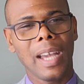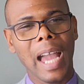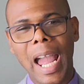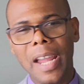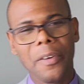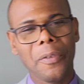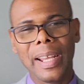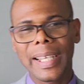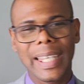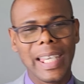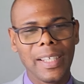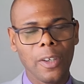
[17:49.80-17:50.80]

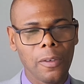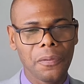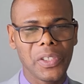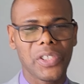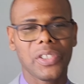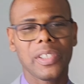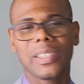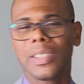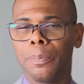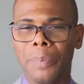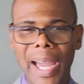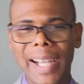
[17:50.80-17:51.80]
high-ranking
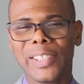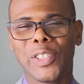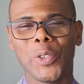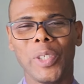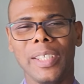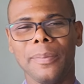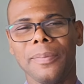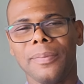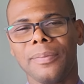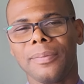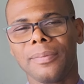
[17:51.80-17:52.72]
officers back to him,